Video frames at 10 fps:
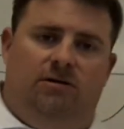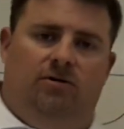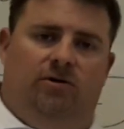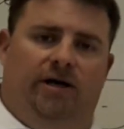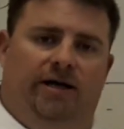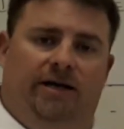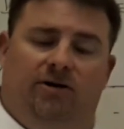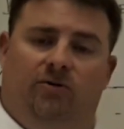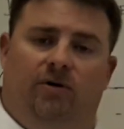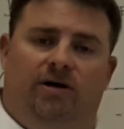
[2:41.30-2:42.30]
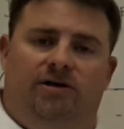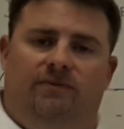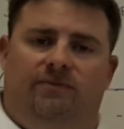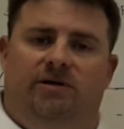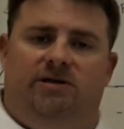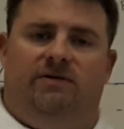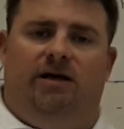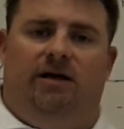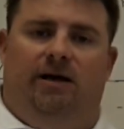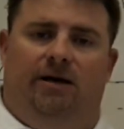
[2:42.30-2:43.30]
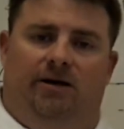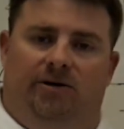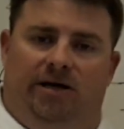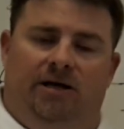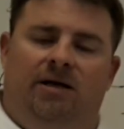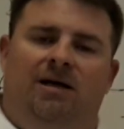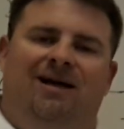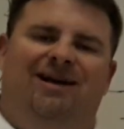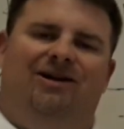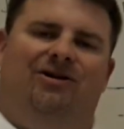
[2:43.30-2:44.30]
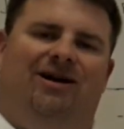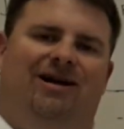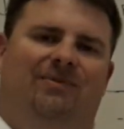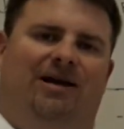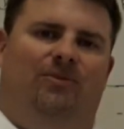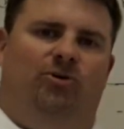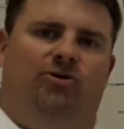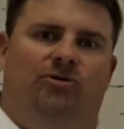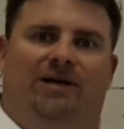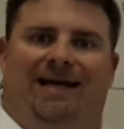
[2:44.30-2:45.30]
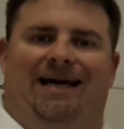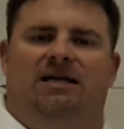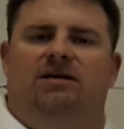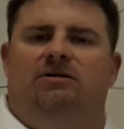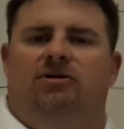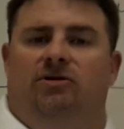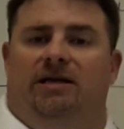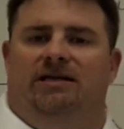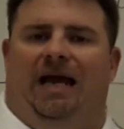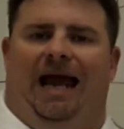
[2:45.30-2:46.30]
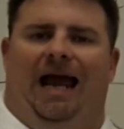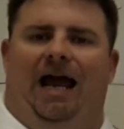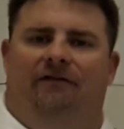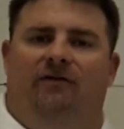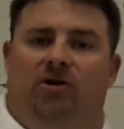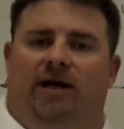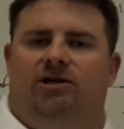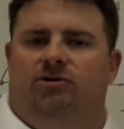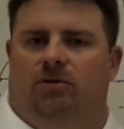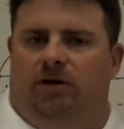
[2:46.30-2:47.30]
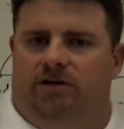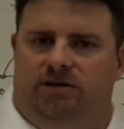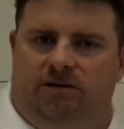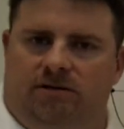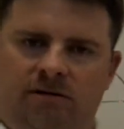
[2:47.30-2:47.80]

right, in the quantum area, you're not going to be able to get to these half electrons,